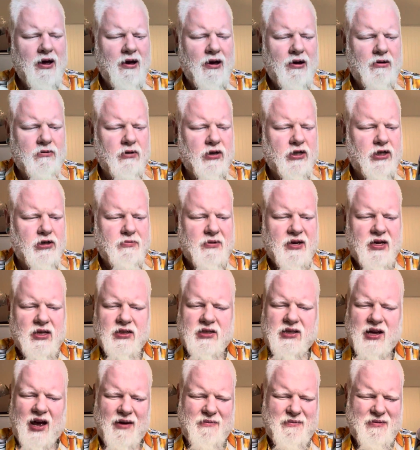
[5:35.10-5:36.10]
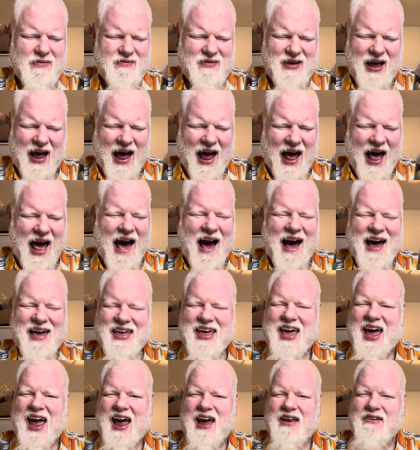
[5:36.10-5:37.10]
which means I
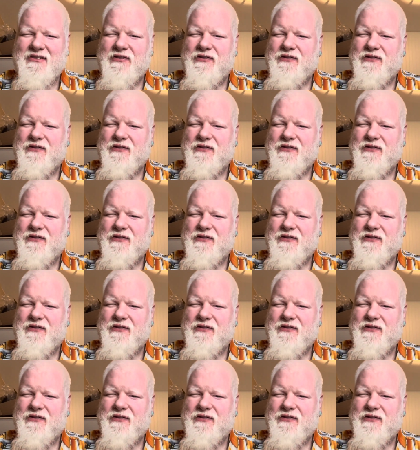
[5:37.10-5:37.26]
can't